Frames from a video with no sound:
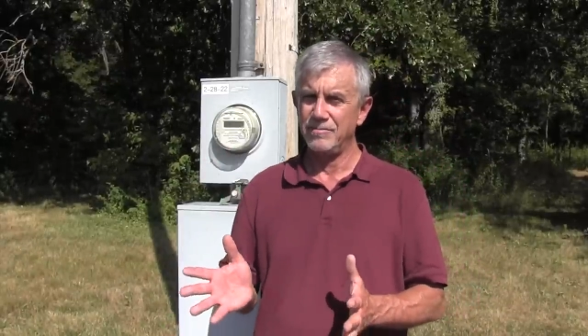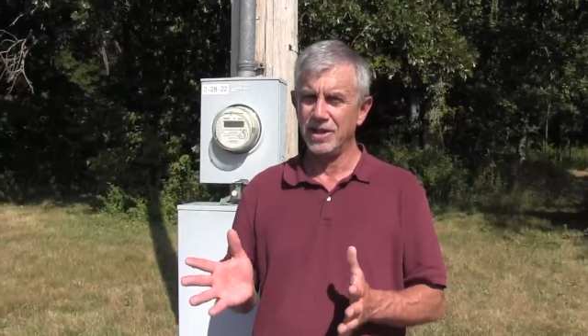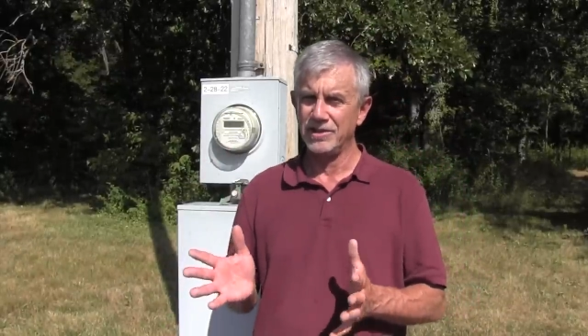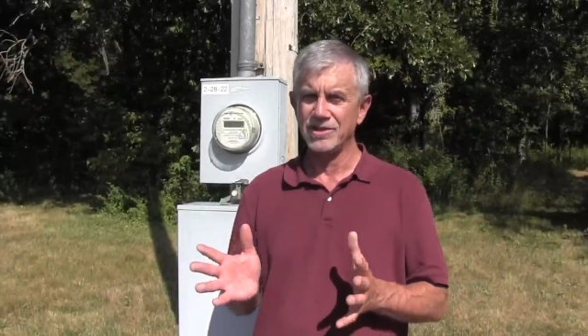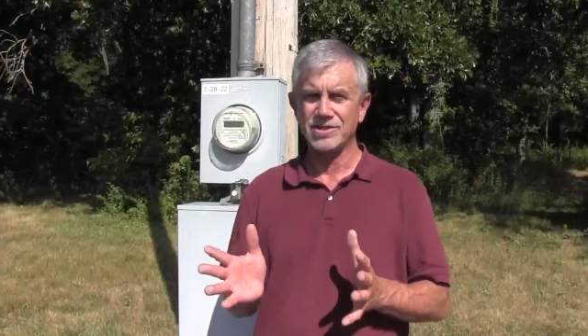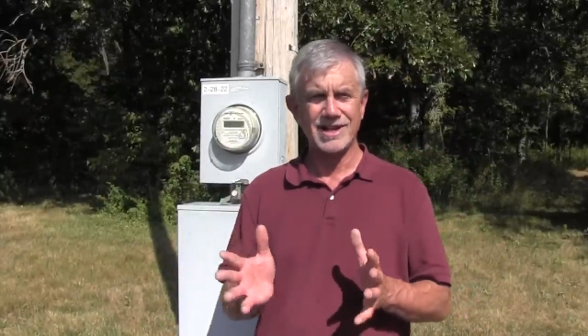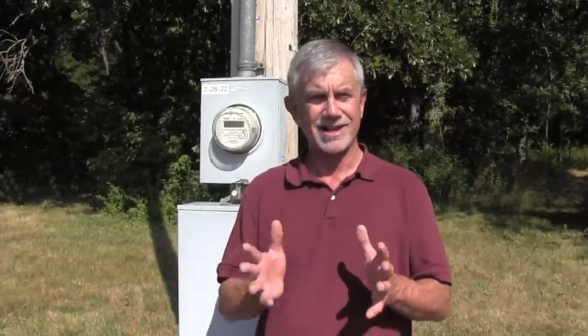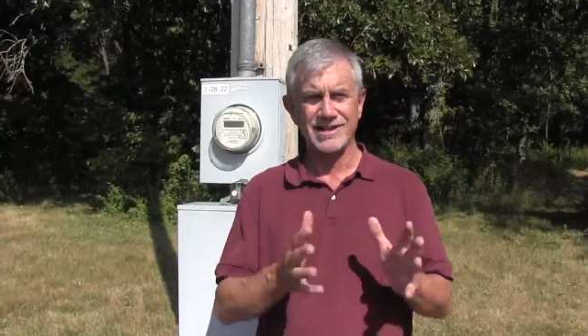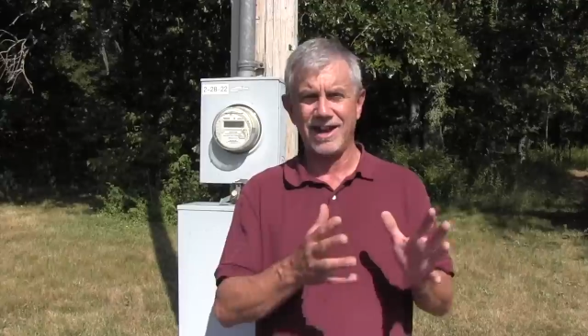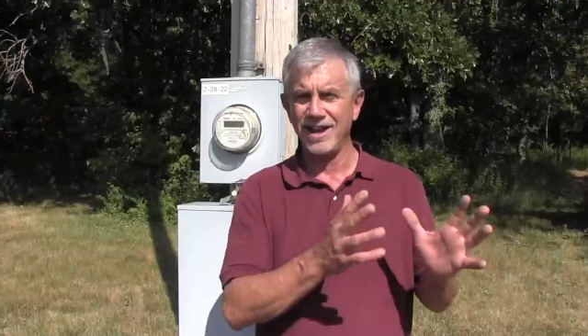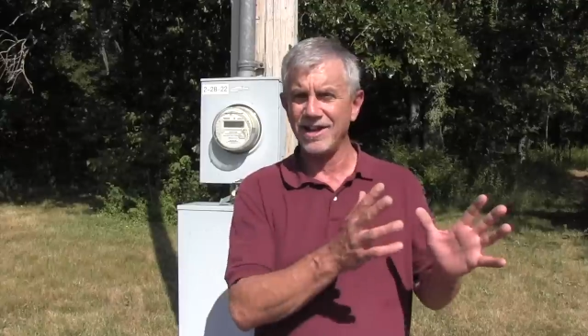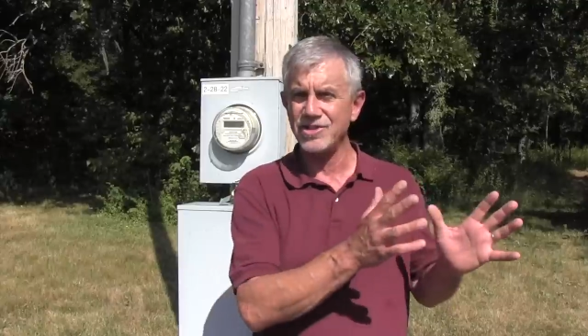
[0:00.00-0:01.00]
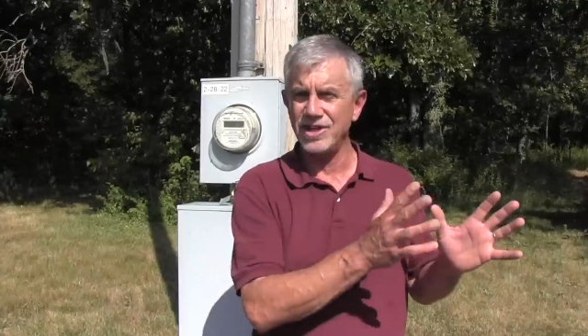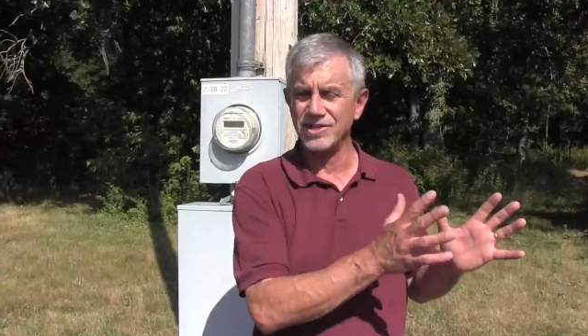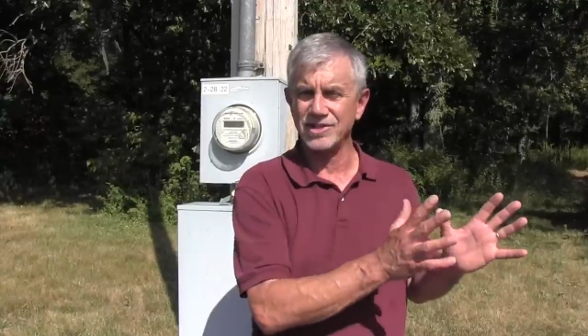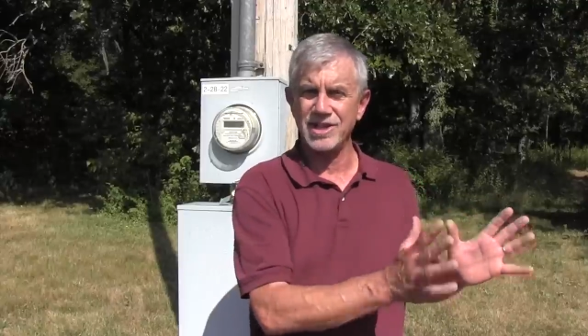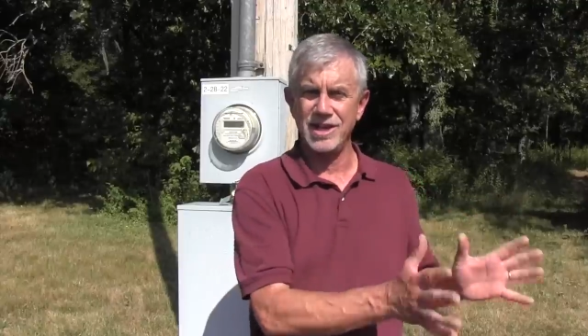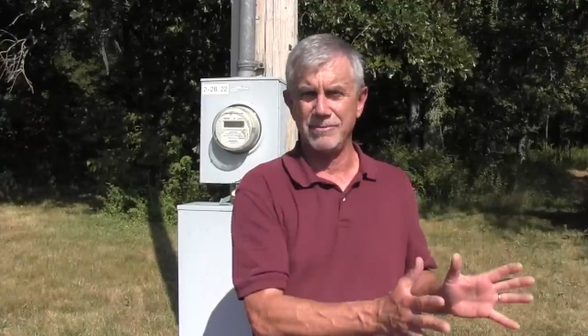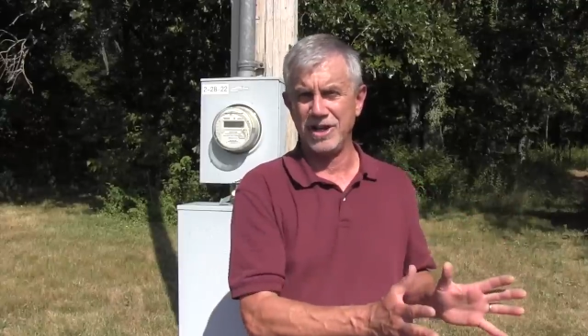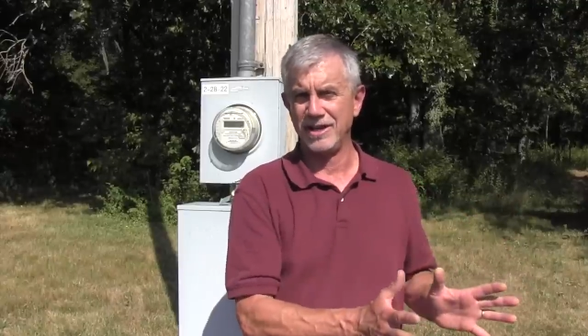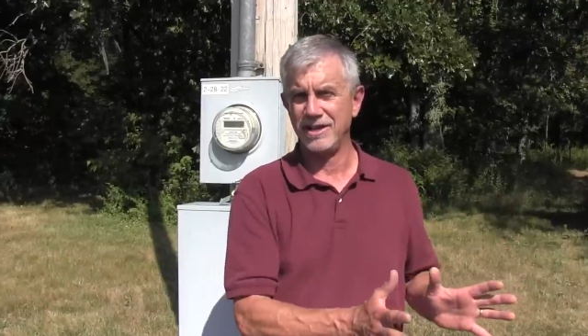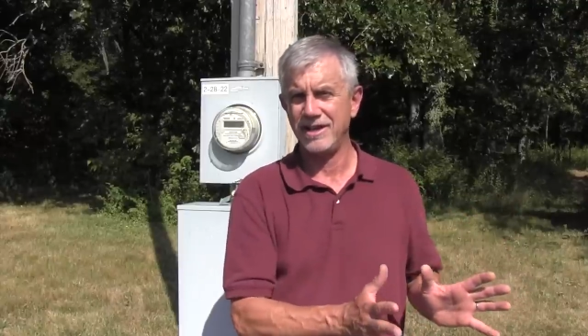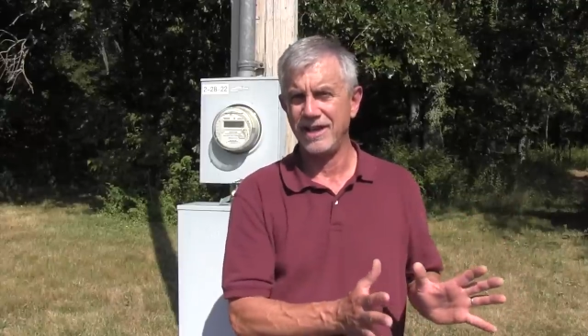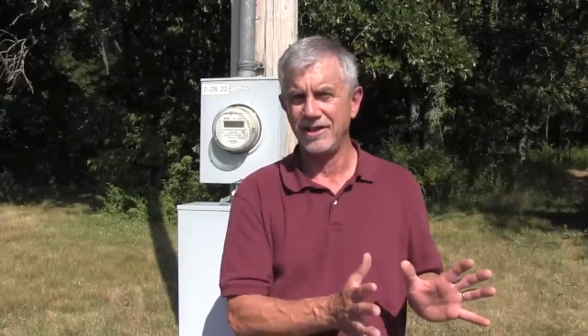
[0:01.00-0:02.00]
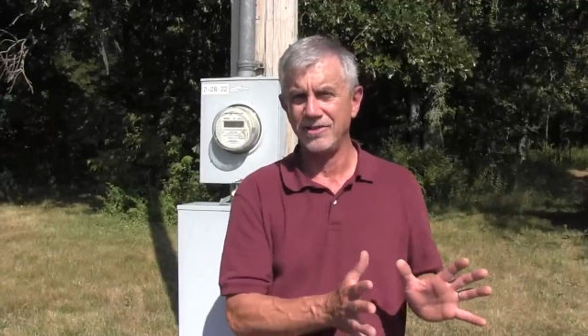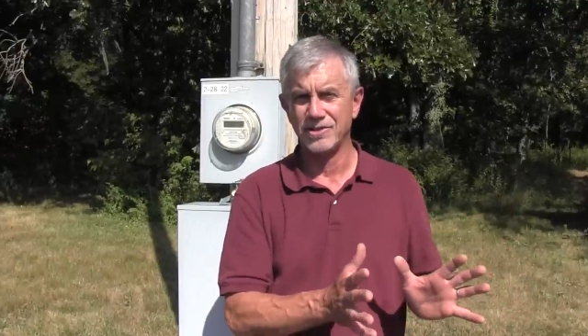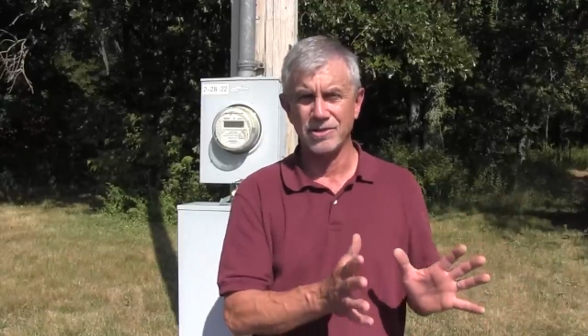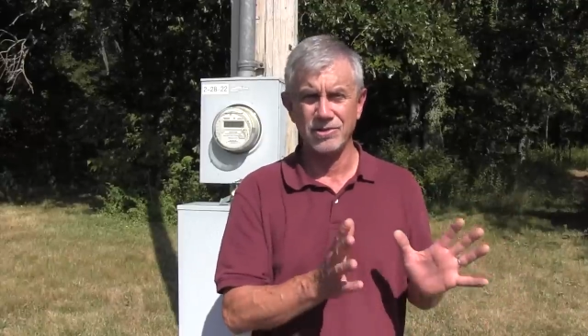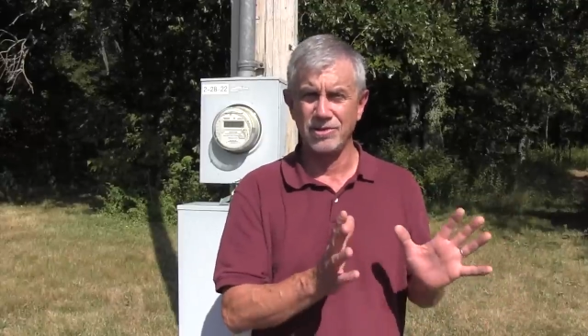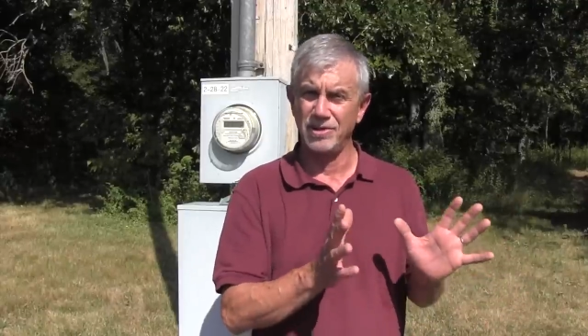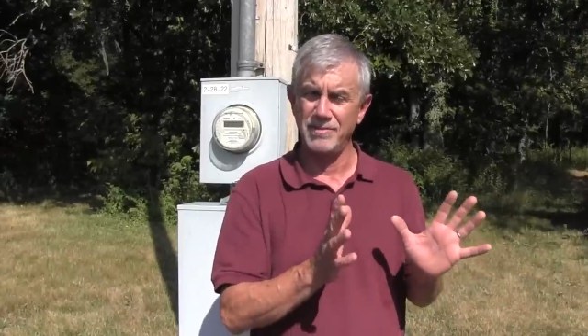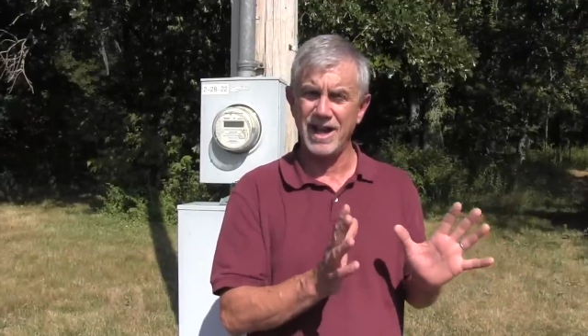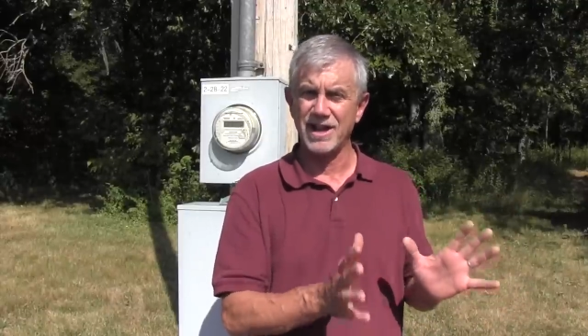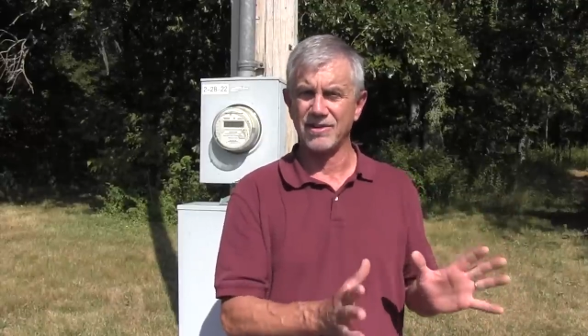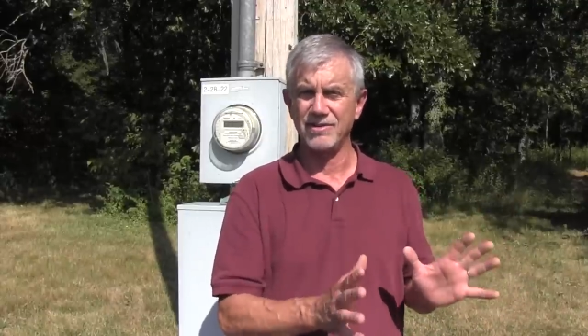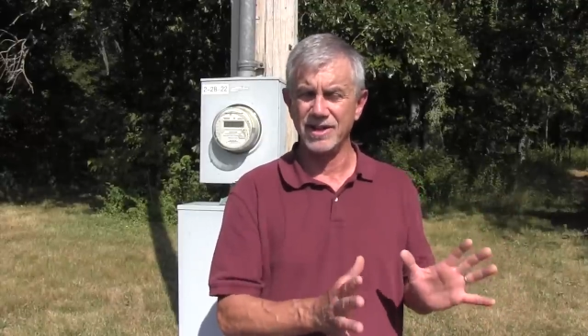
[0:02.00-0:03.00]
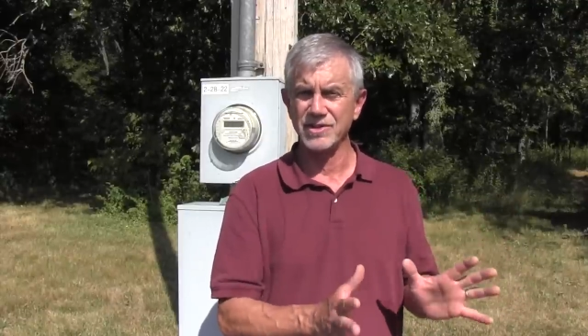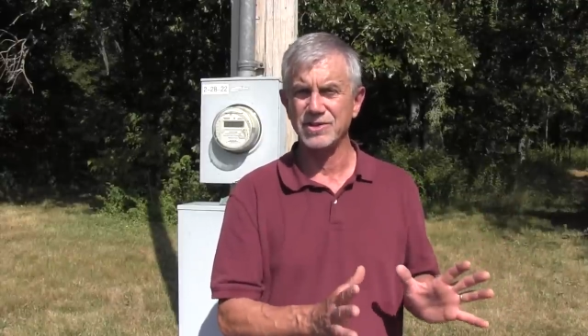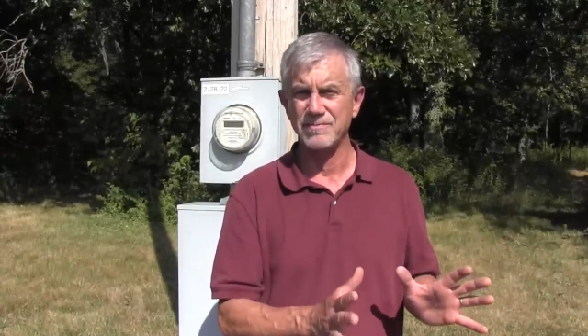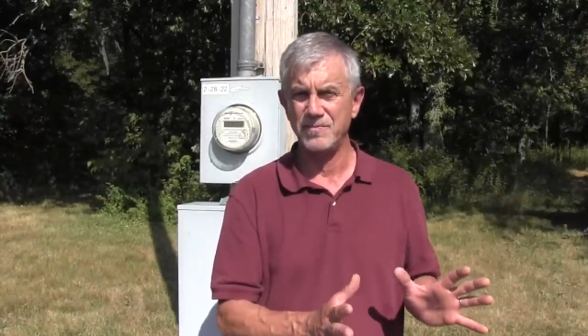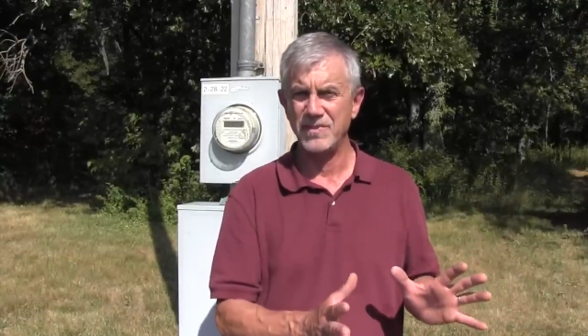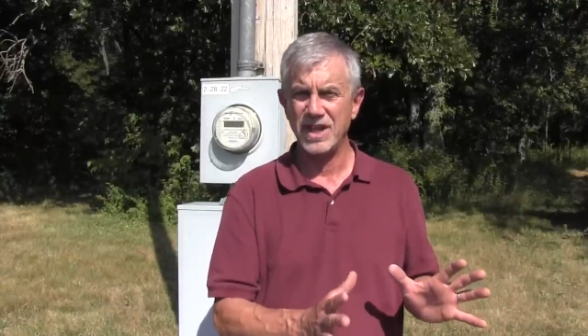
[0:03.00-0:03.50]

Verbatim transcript: But this technology is coming, and the truth of the matter is